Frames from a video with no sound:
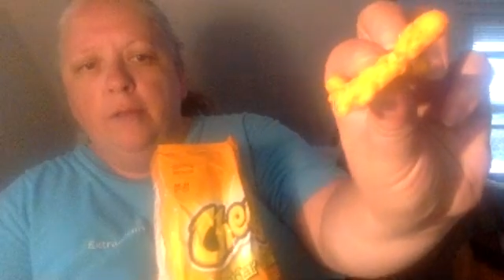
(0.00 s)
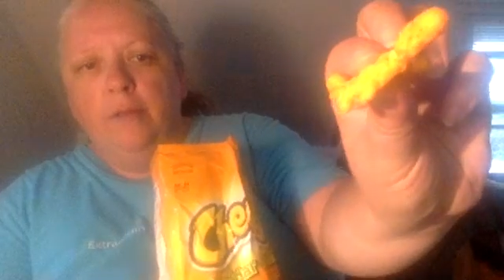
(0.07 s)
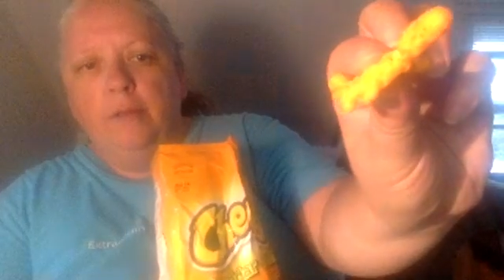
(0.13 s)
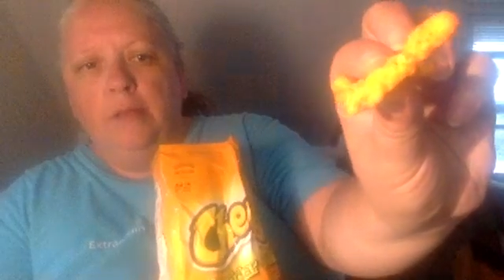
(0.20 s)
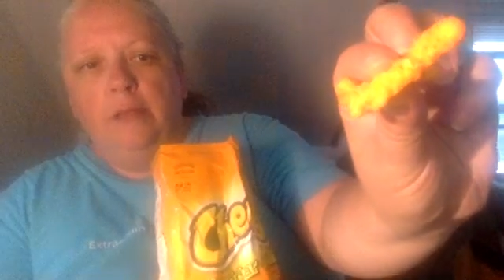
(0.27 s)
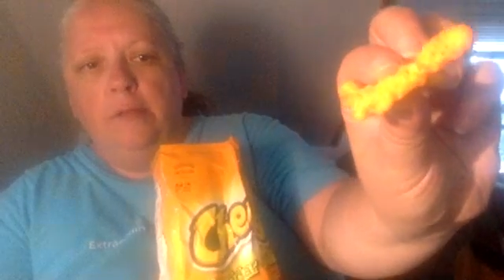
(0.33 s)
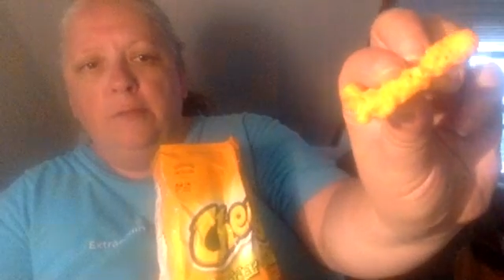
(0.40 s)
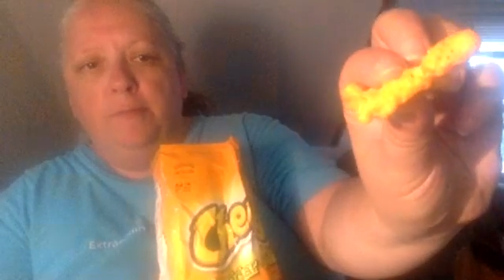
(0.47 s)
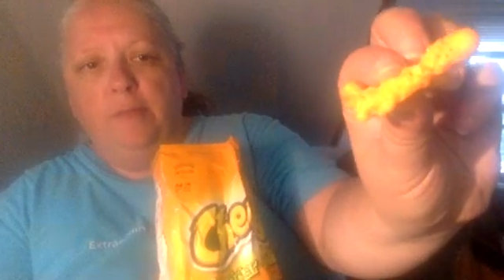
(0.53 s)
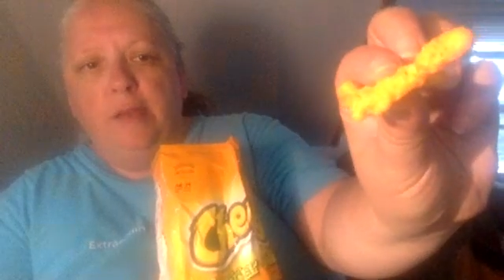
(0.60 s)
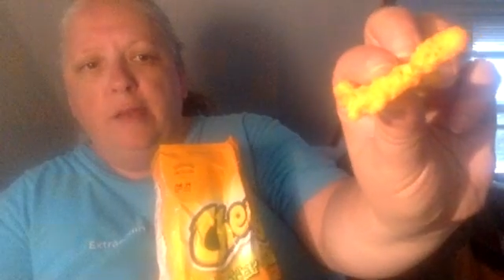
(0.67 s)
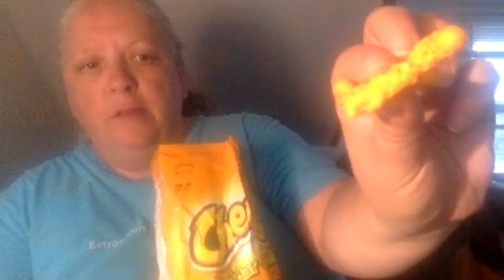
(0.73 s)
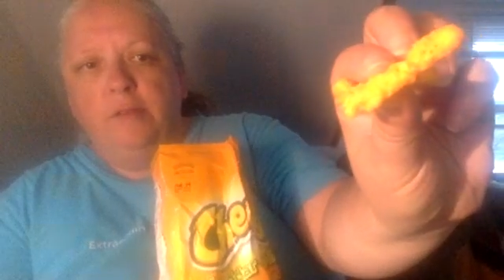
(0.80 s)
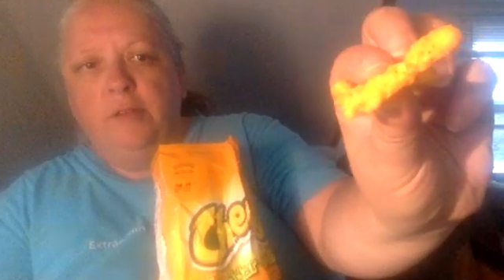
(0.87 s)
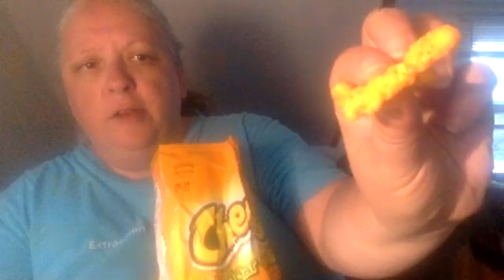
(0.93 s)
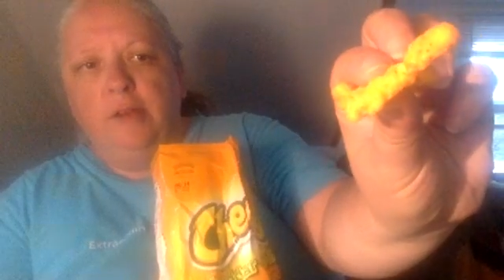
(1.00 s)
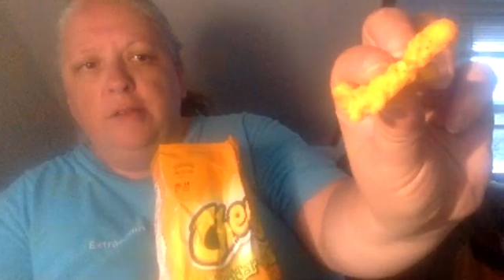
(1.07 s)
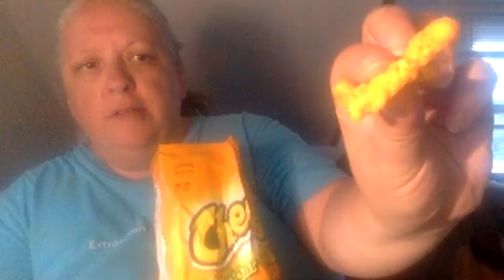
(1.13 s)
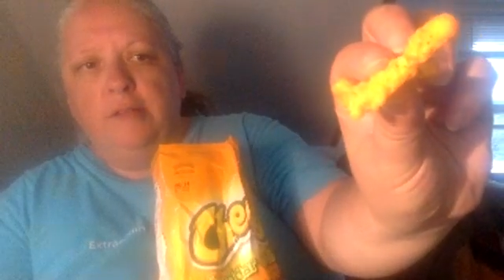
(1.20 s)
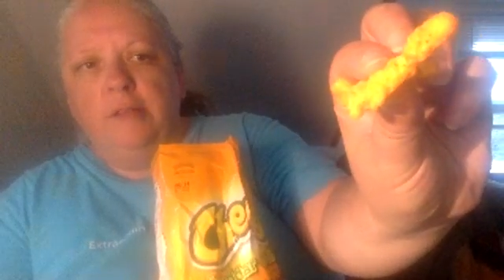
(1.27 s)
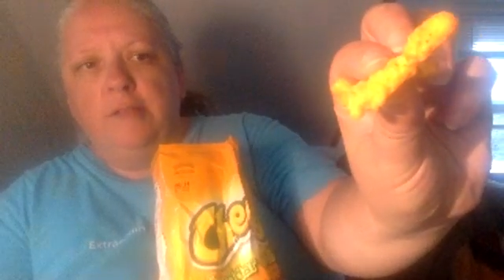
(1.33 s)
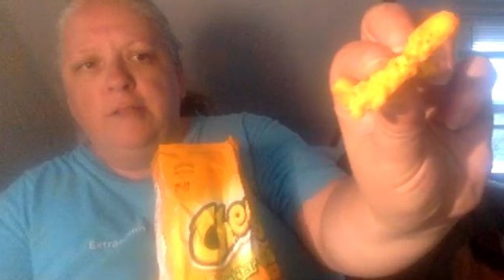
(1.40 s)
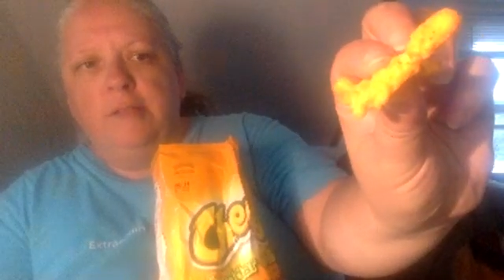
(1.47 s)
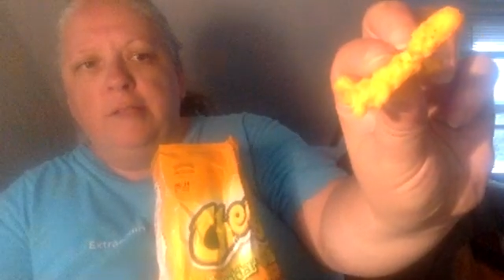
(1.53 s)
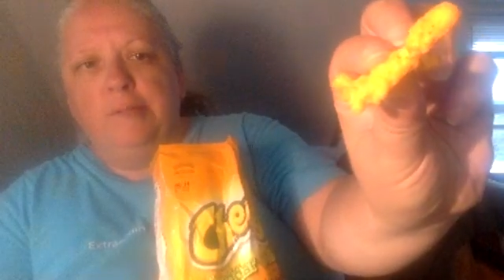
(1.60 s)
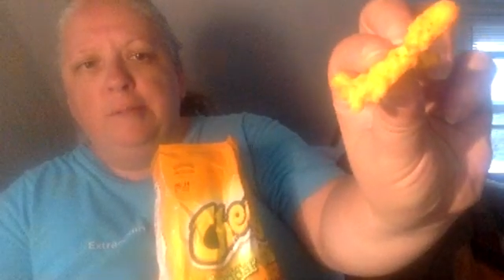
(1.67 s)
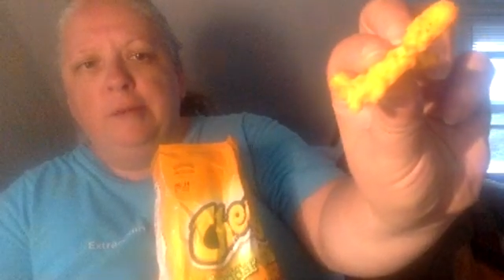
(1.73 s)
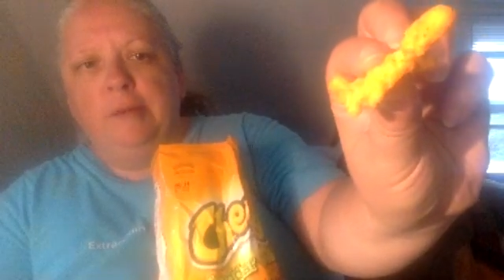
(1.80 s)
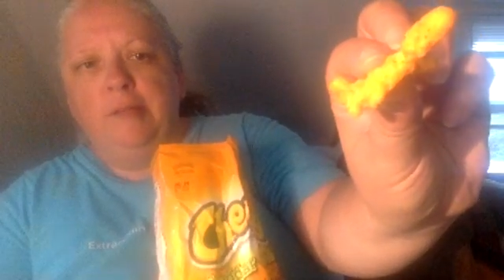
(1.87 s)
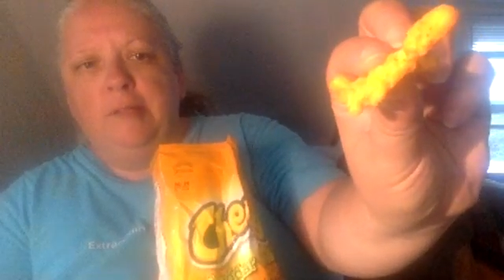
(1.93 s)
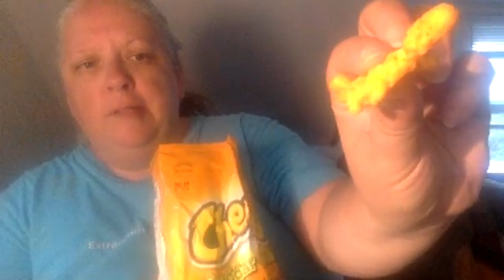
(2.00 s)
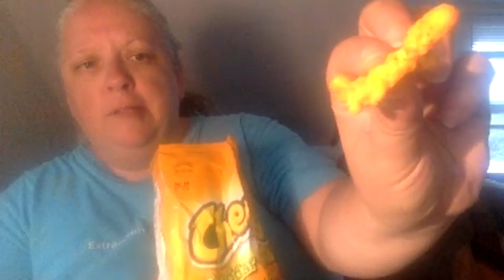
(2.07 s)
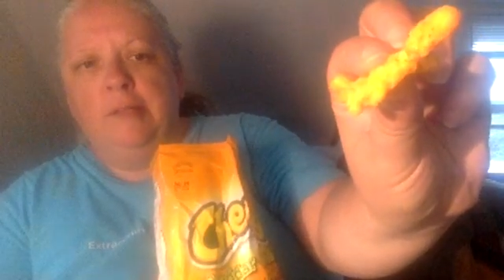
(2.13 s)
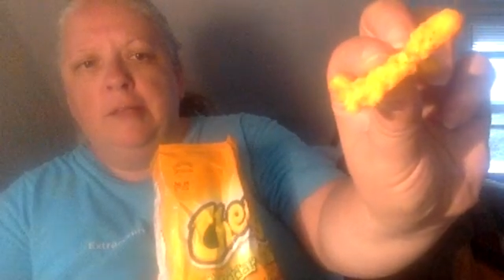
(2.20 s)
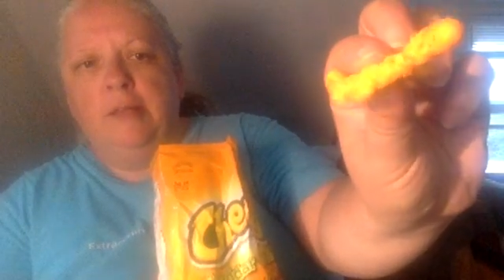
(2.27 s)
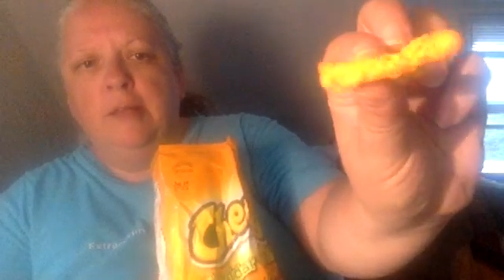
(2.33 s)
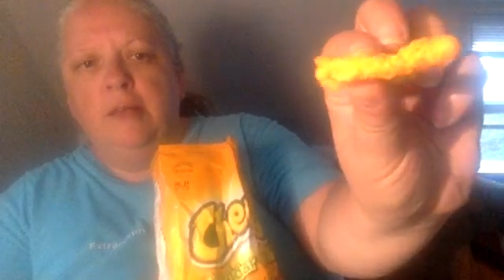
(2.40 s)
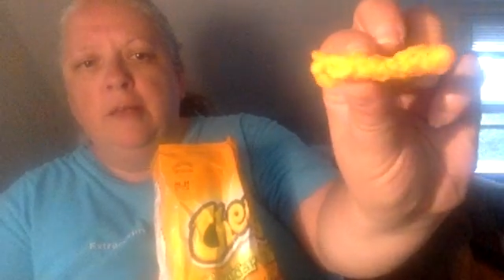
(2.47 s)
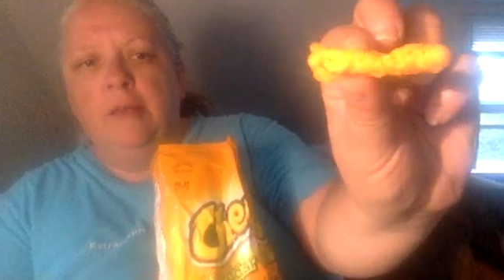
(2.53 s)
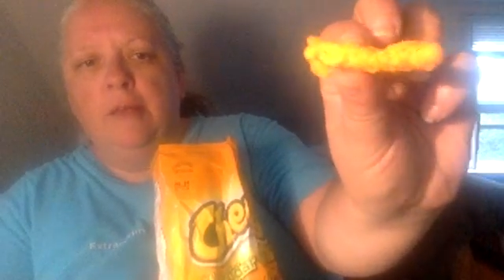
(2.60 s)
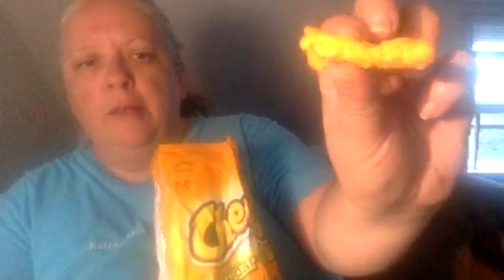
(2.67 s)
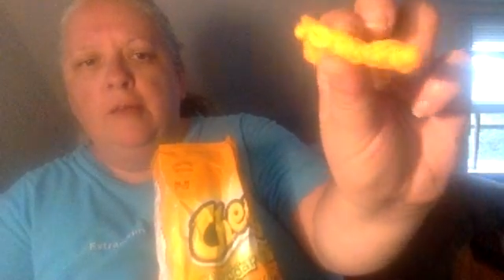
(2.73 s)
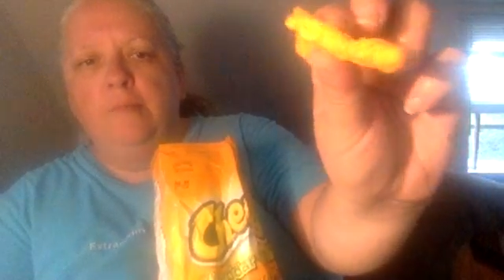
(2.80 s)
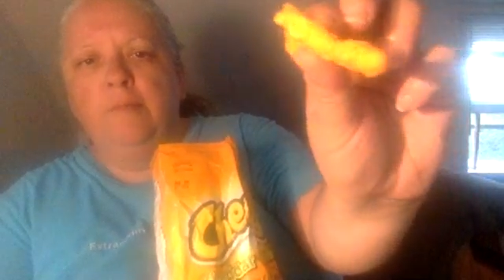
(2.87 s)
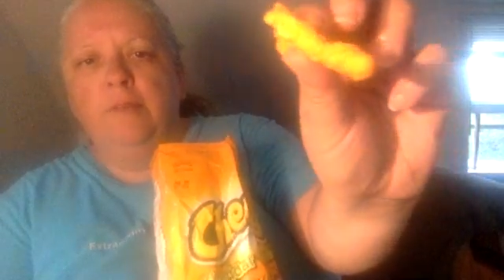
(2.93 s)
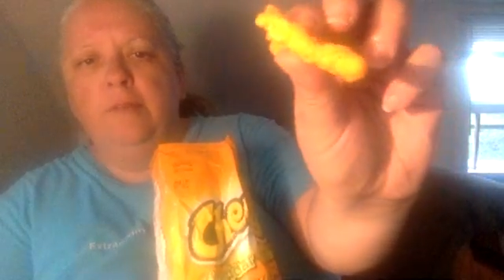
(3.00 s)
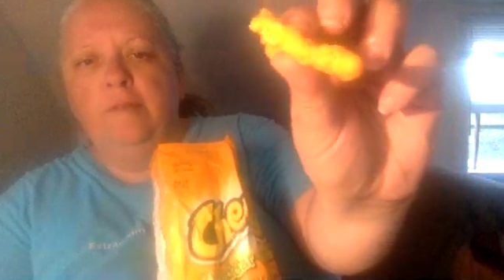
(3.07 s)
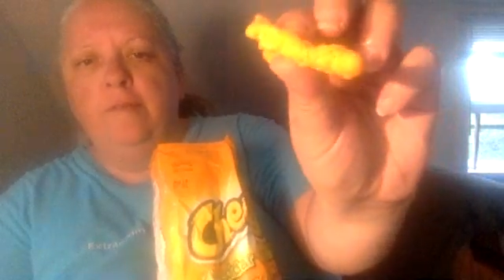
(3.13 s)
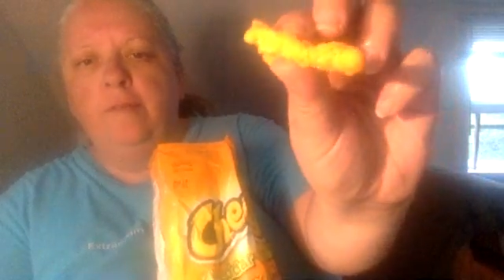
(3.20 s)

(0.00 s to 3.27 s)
those black dots, that's the spice, I believe.